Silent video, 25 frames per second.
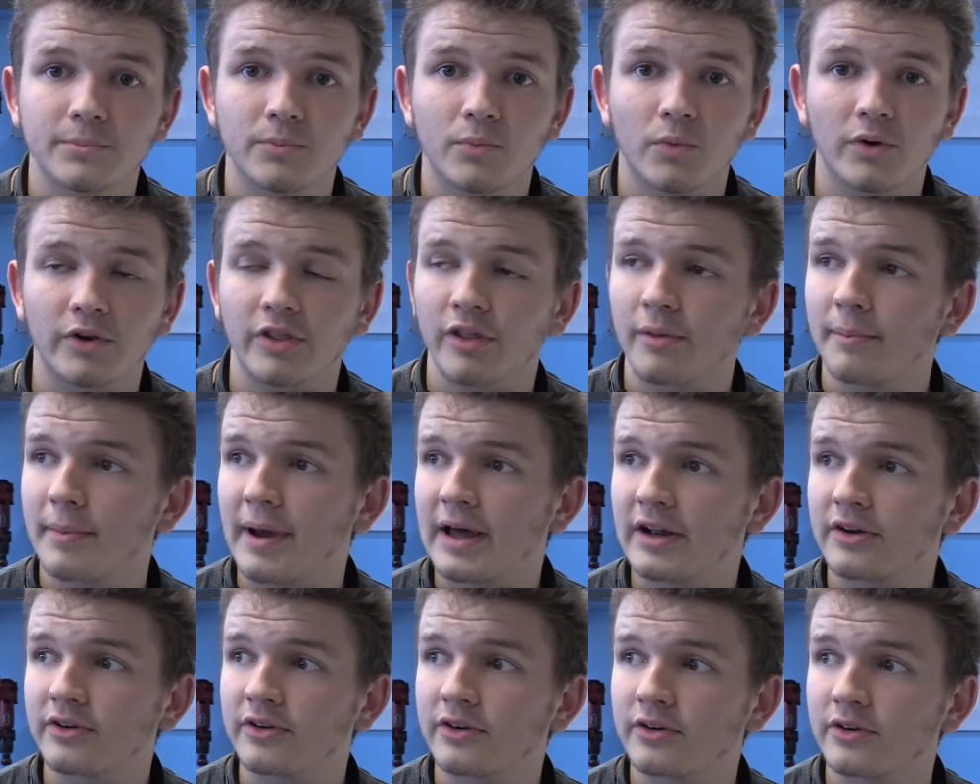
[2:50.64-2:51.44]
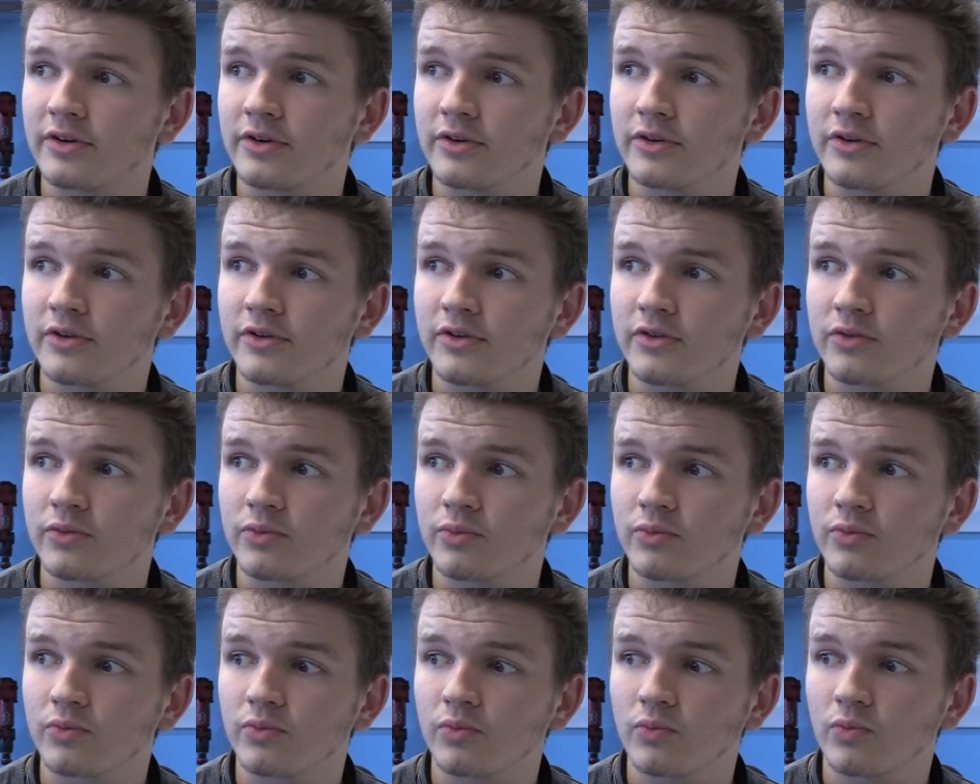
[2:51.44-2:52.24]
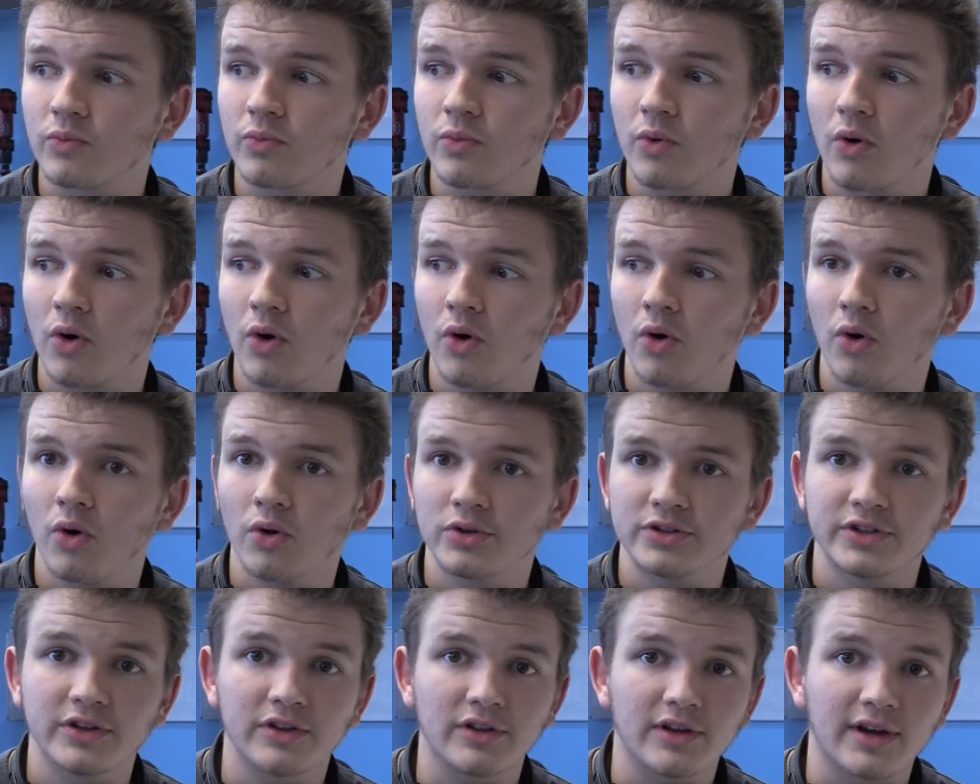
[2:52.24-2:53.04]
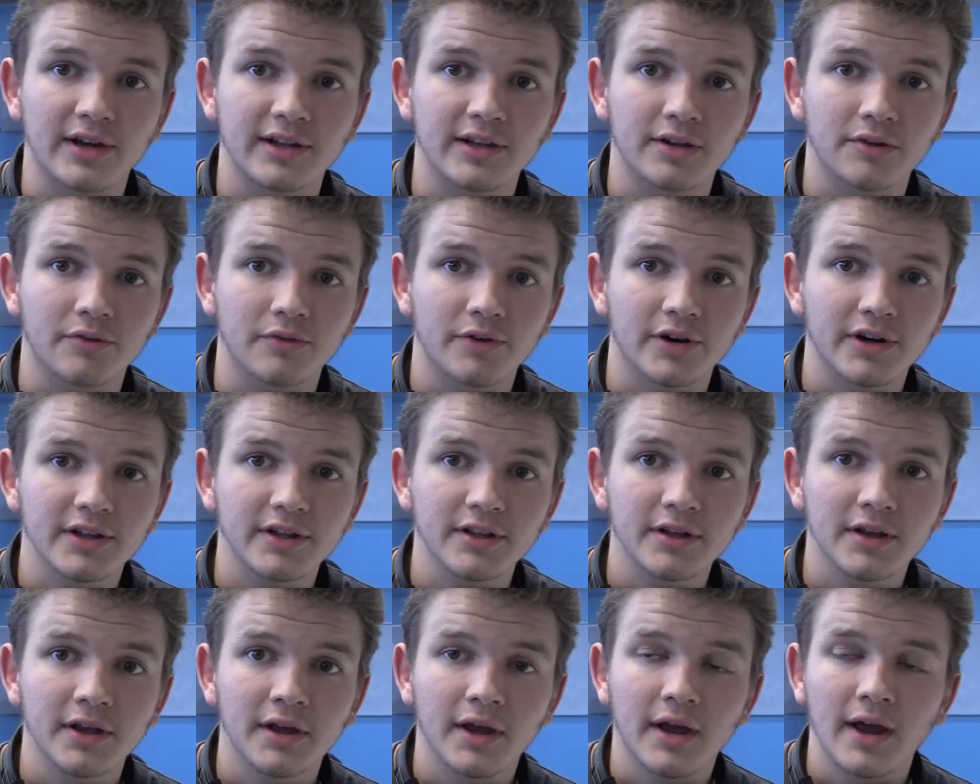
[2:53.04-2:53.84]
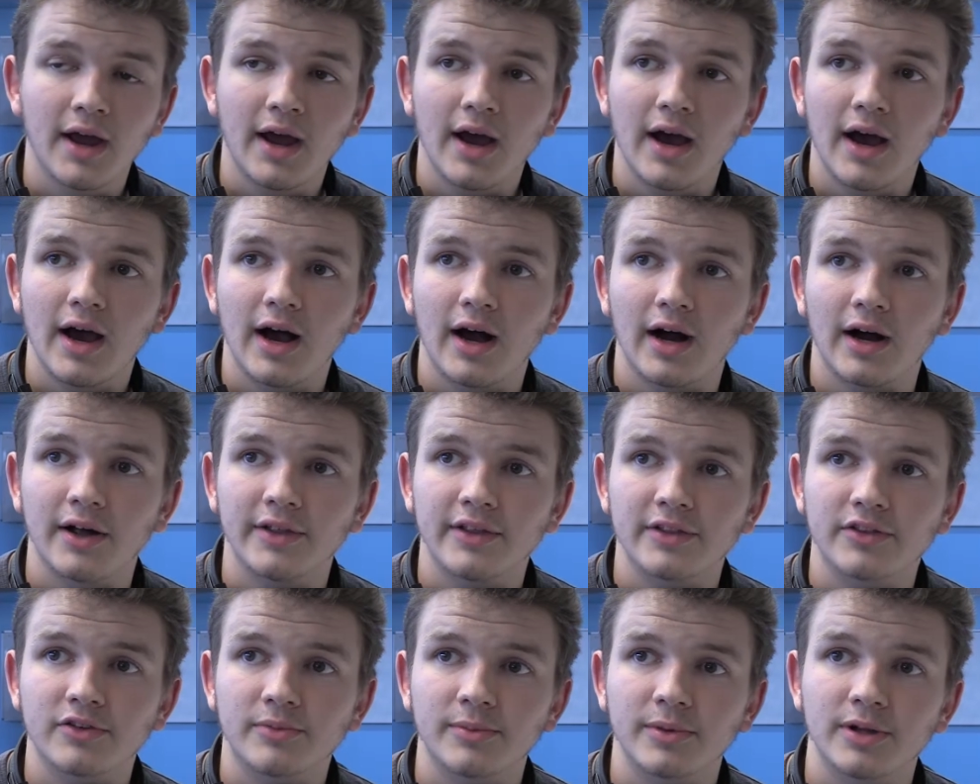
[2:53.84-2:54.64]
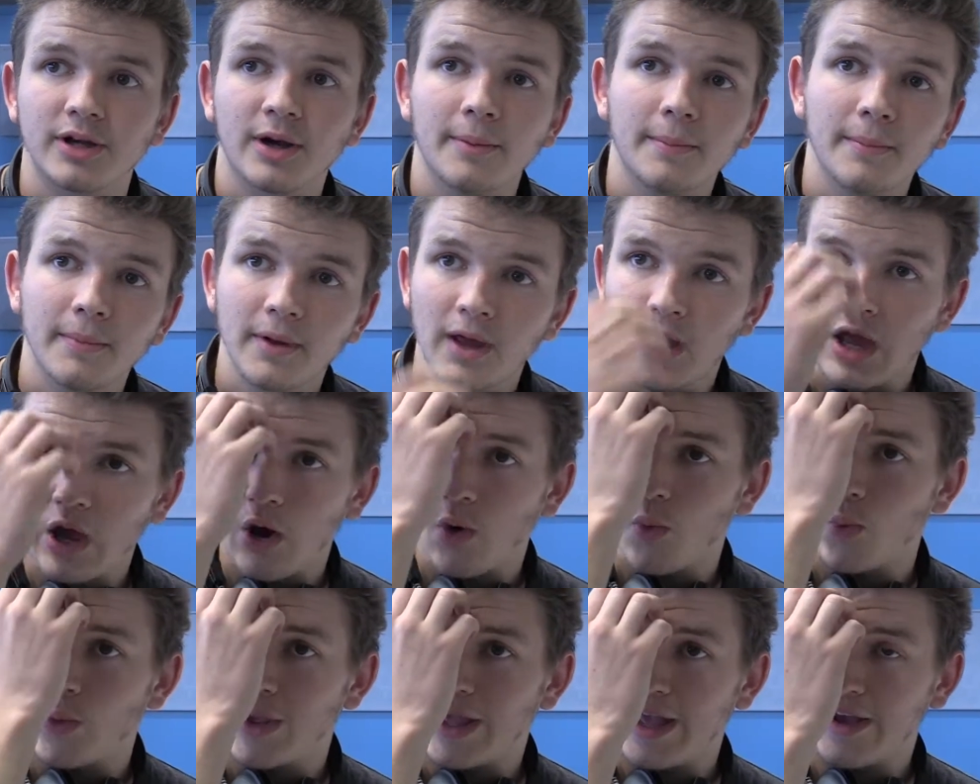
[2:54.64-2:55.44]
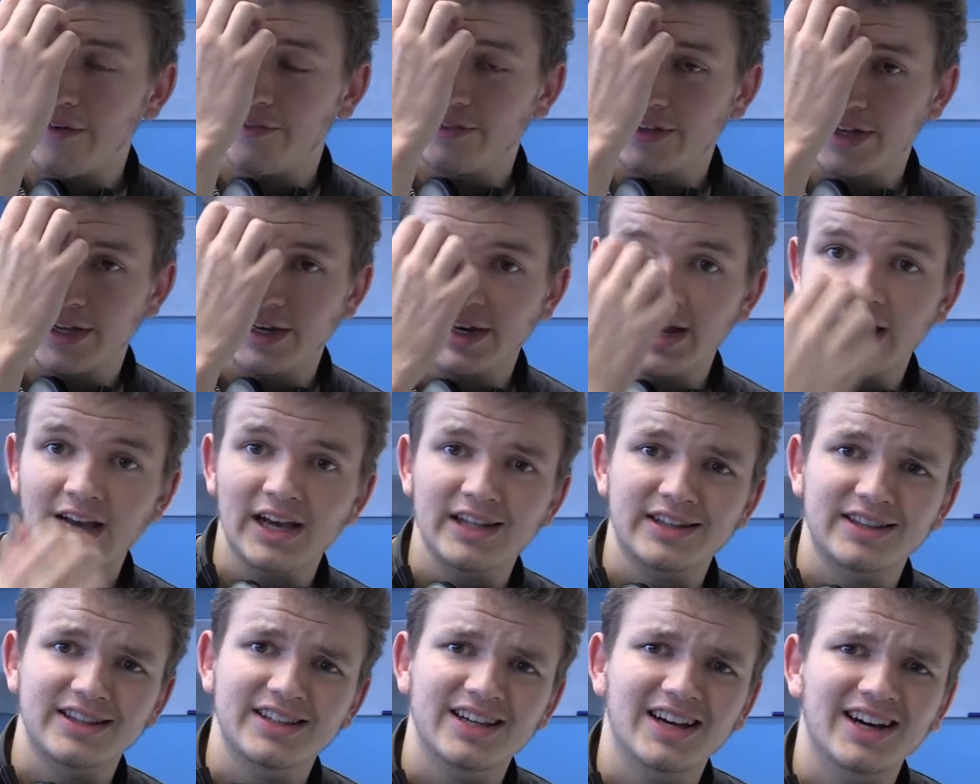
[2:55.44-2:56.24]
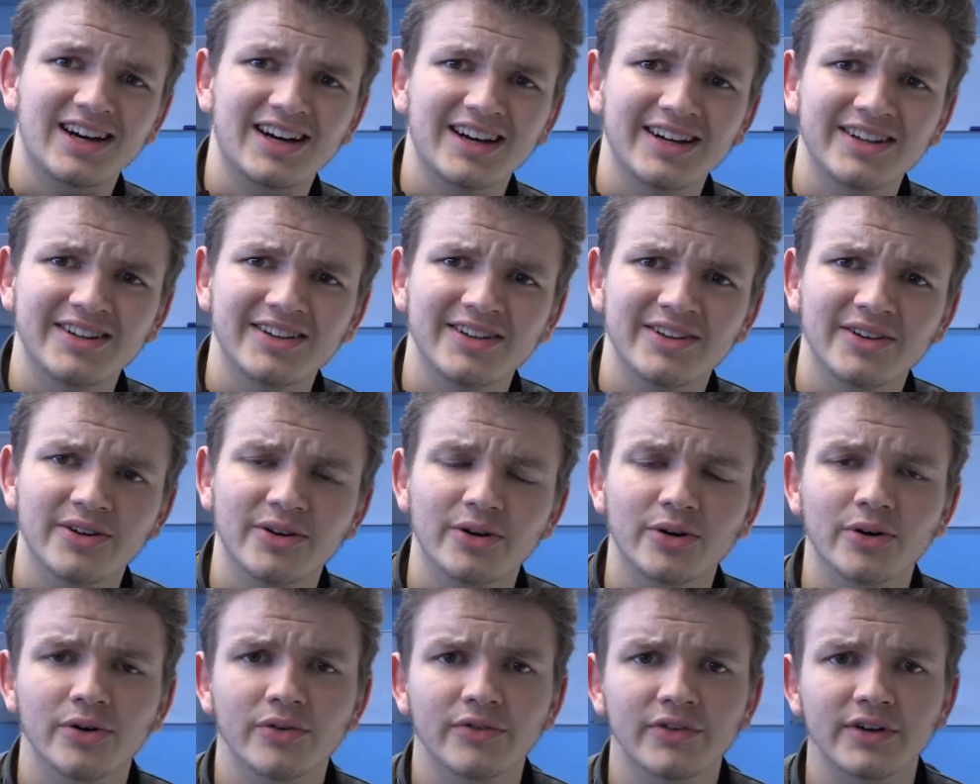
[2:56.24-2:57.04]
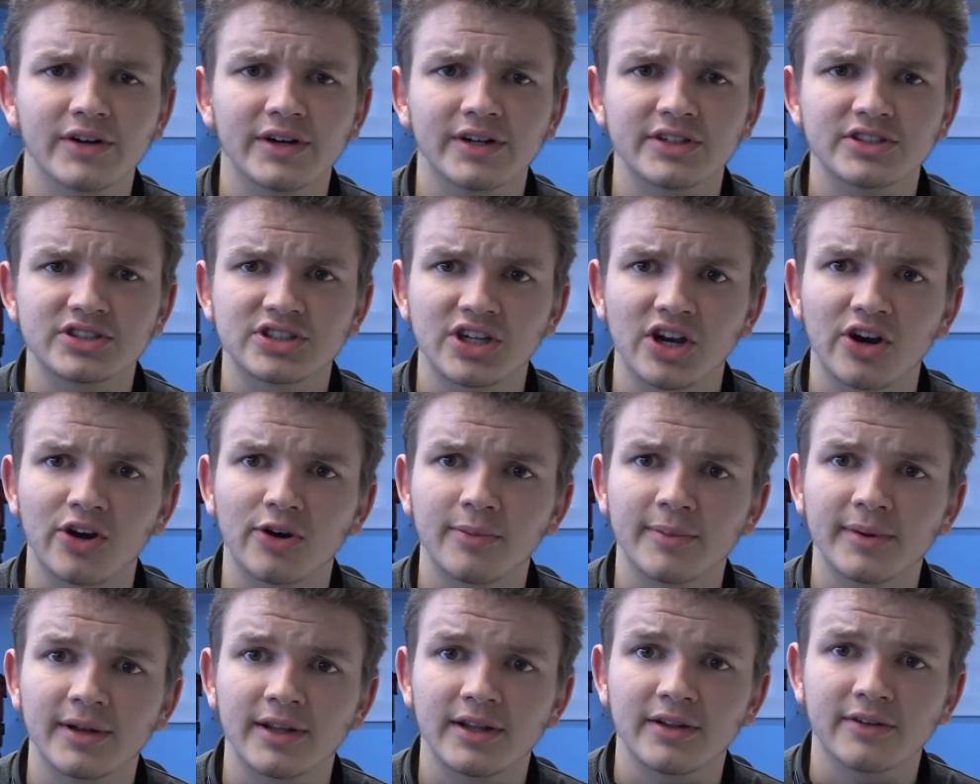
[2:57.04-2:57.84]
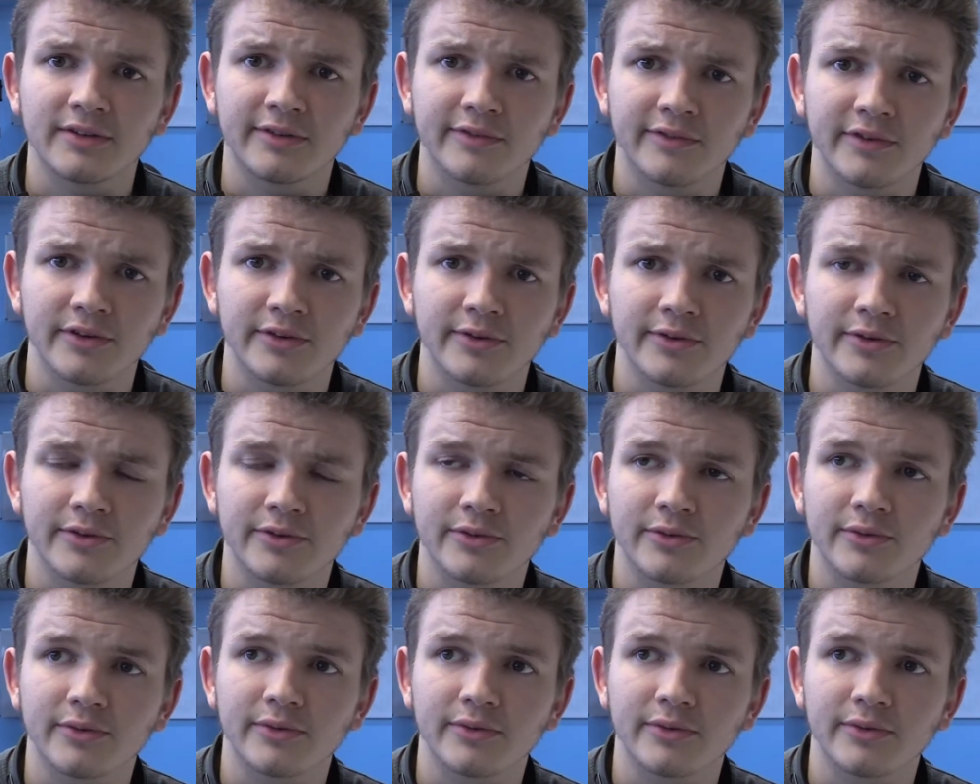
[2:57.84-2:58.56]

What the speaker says: One of the banners all designed and ready. That's going to be up. We have done a ton of chairman interviews